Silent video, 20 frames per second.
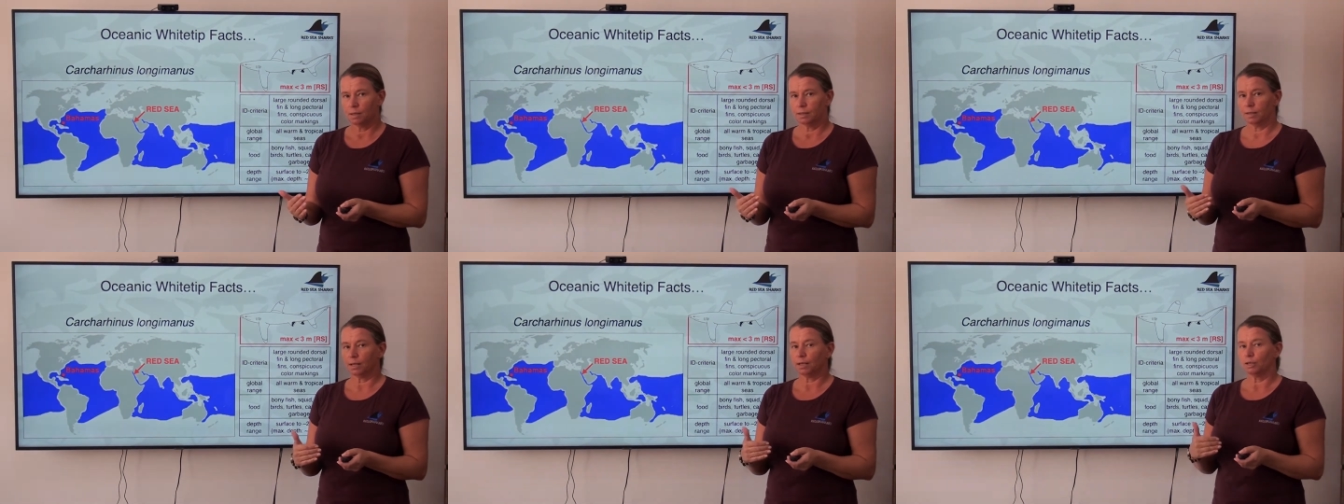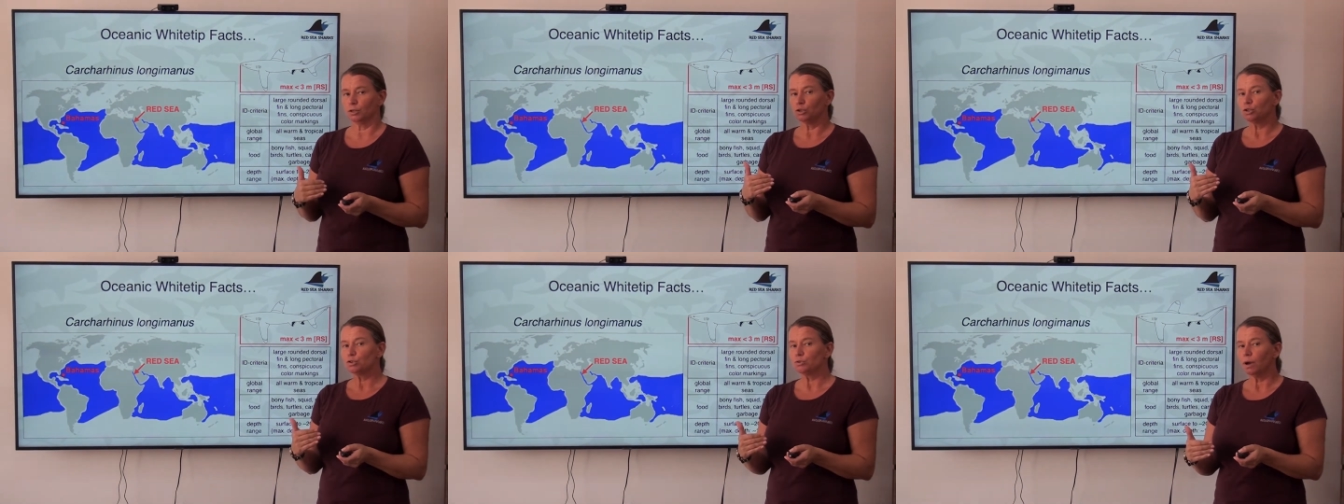They're
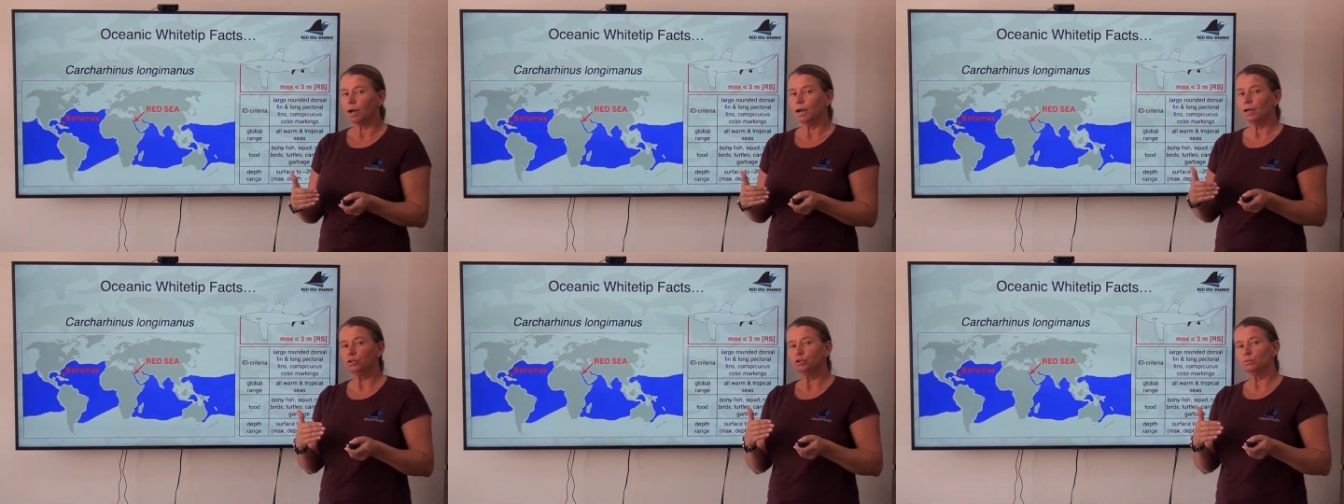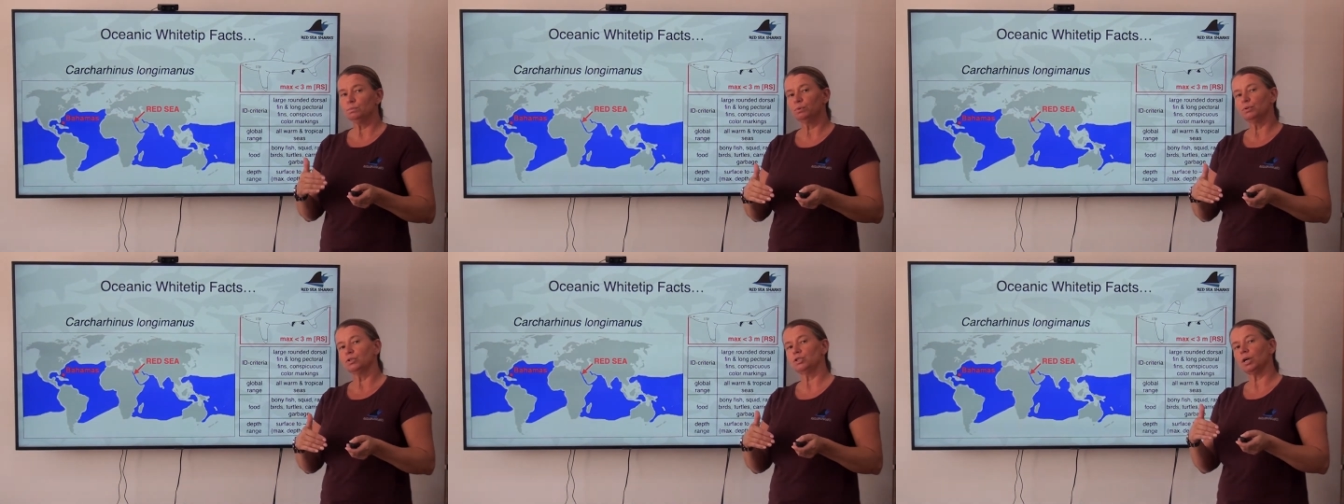going to try to
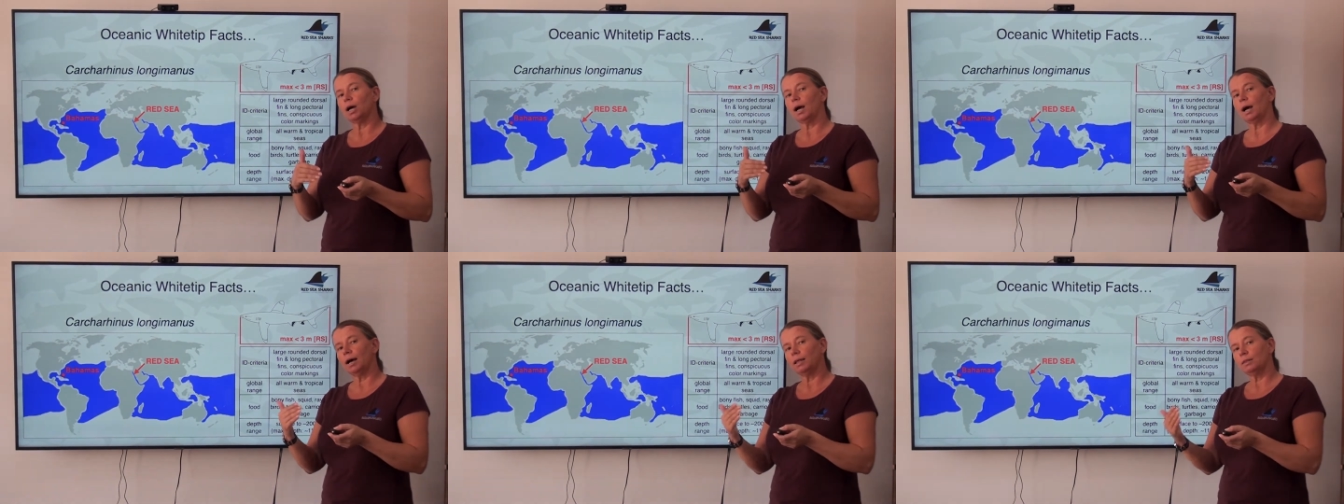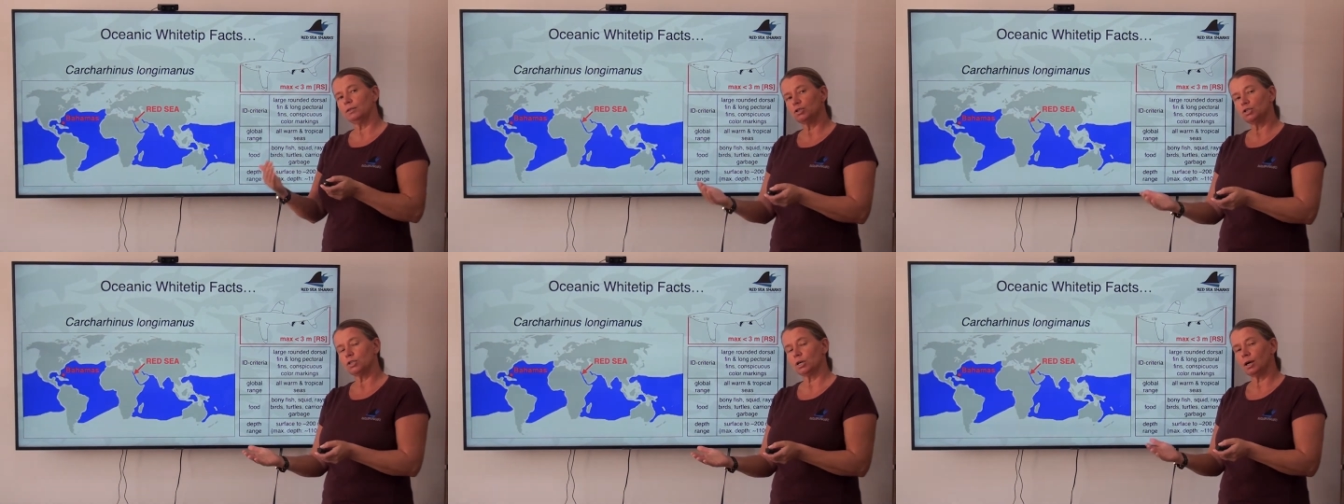push
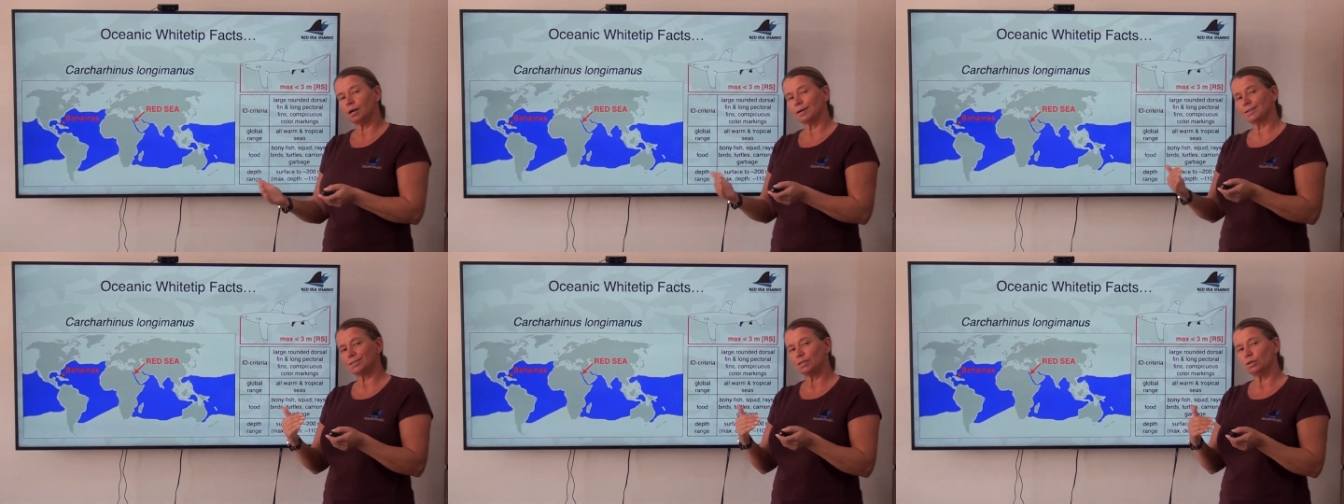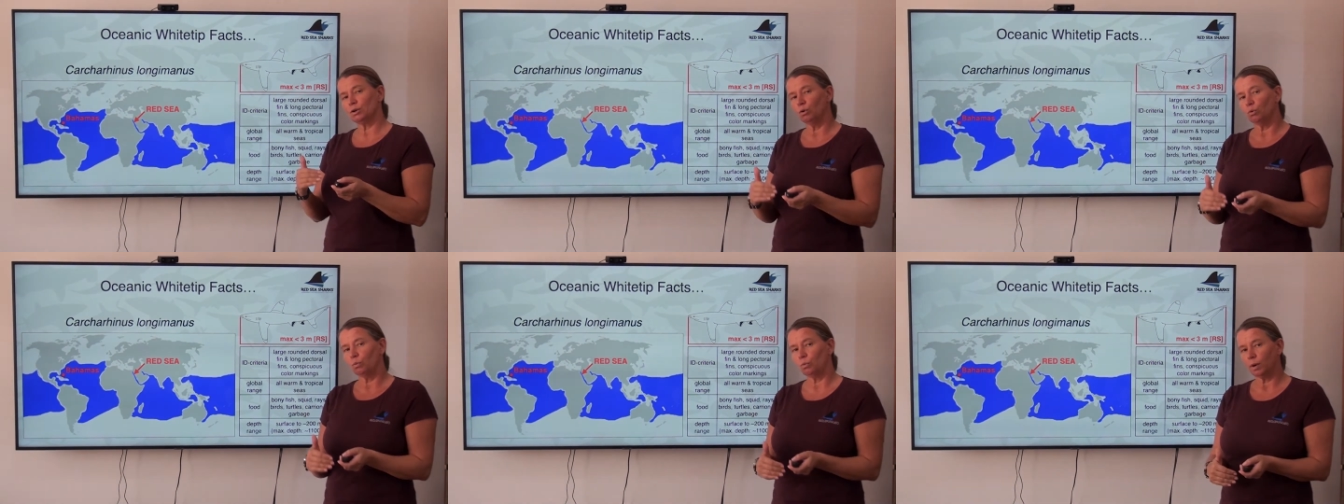other
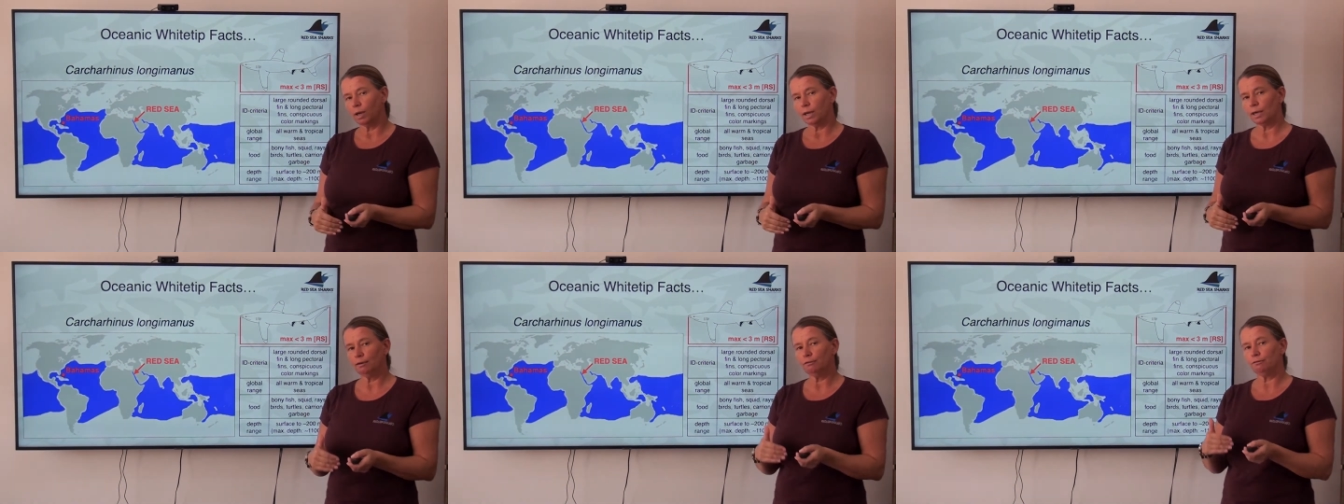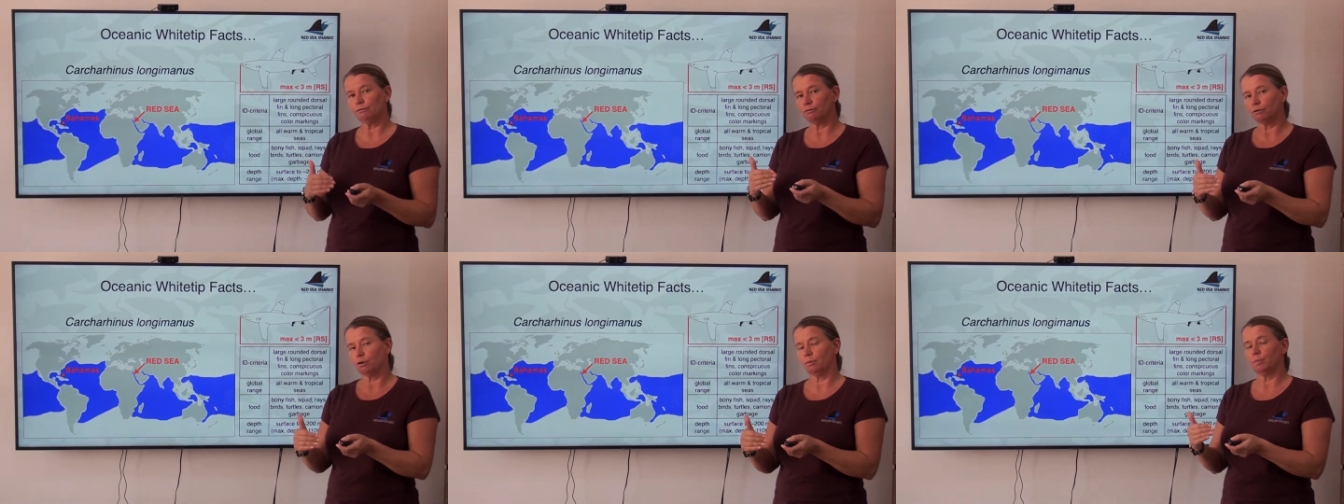sharks
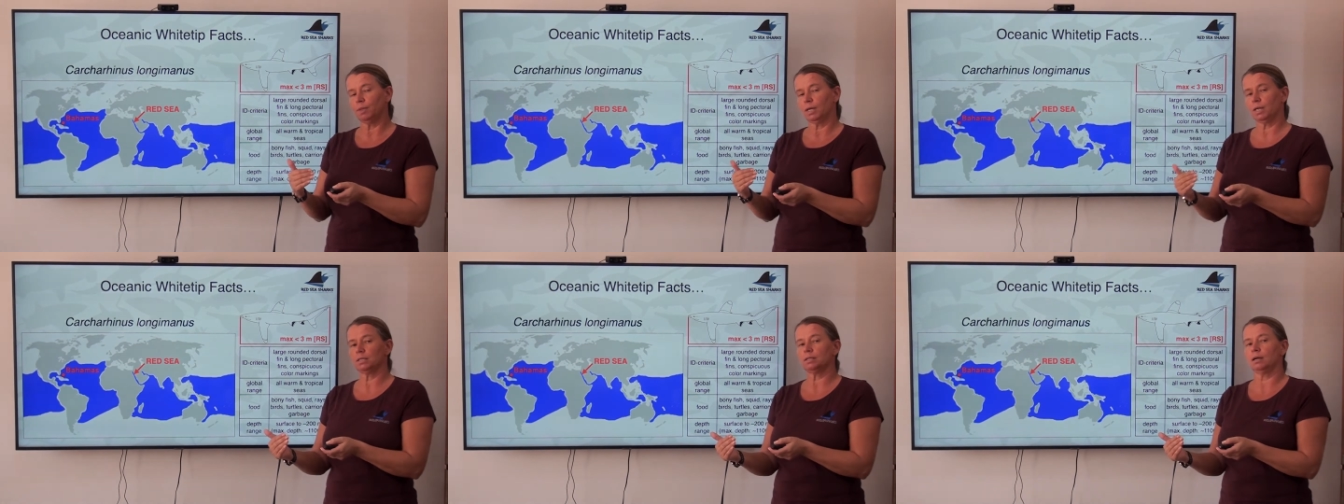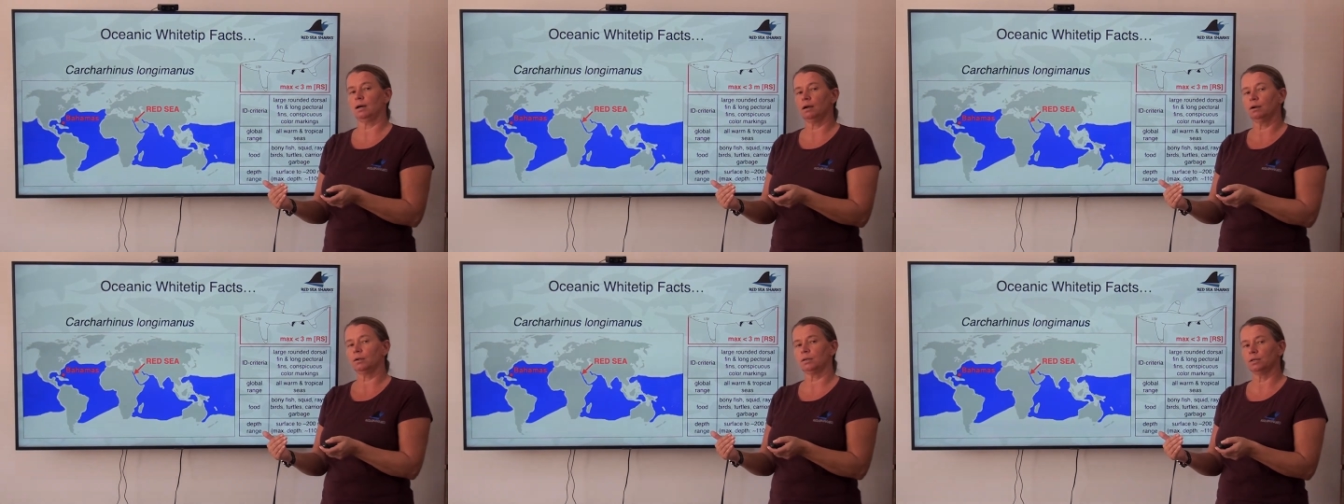away from
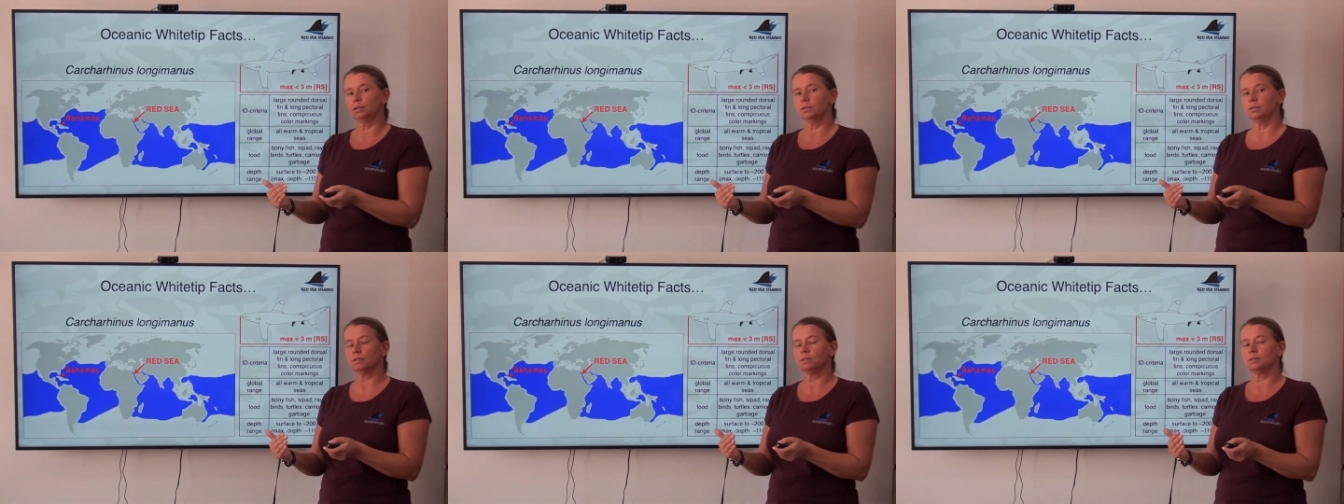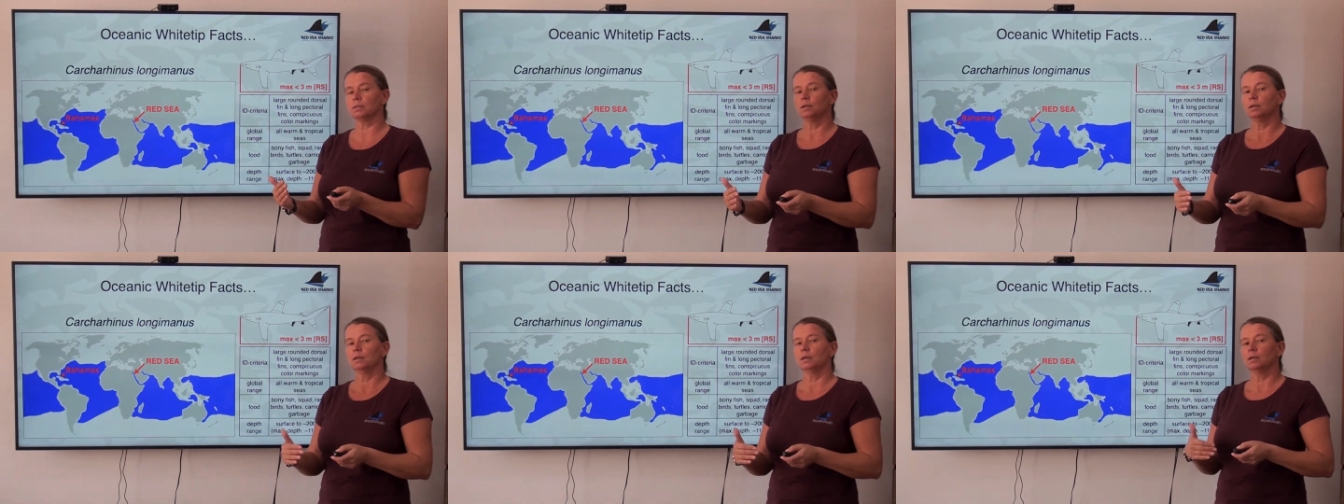that
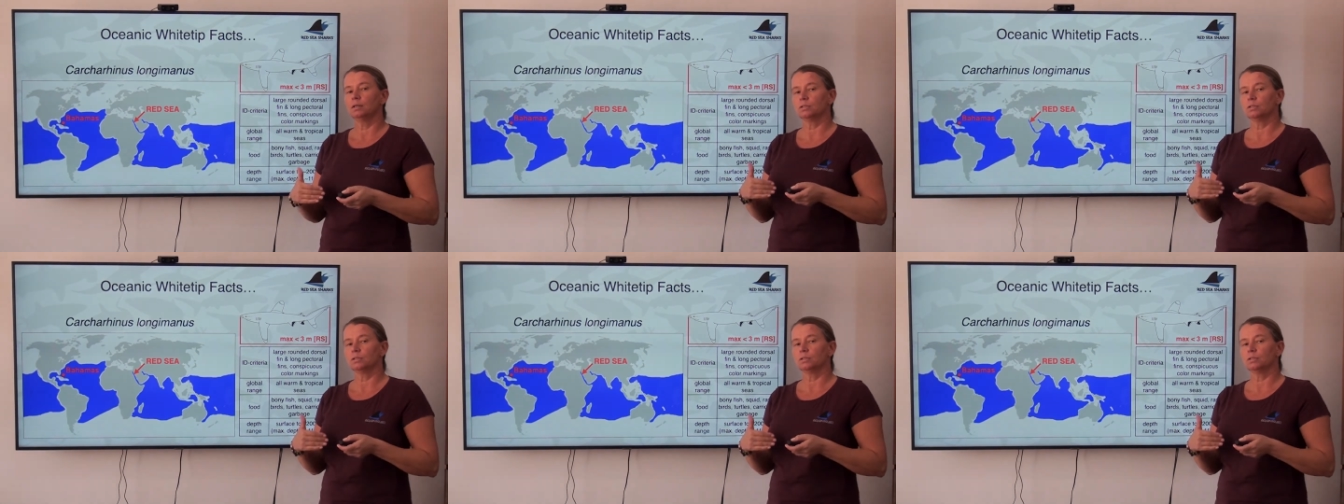carcass